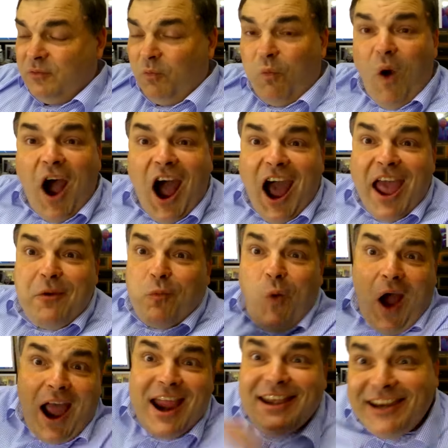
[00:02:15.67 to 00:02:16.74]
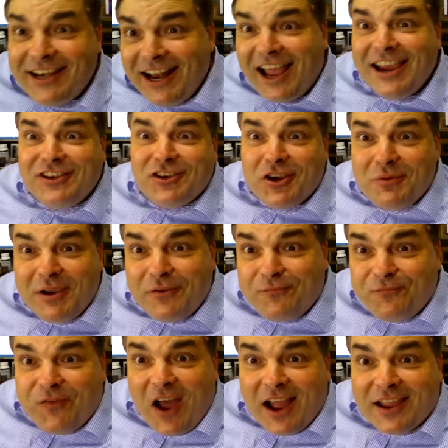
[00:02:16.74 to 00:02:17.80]
Why did I do it,
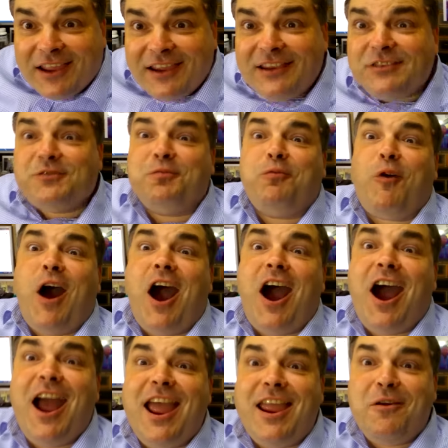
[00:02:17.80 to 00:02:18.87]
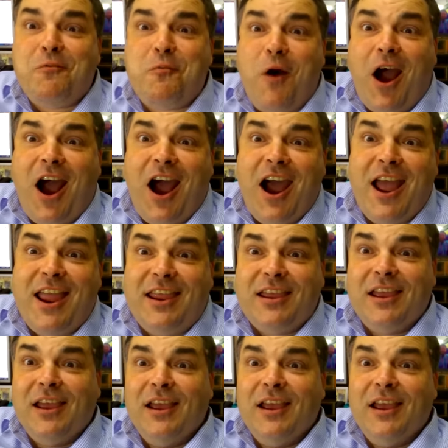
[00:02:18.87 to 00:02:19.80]
fuckers? Why?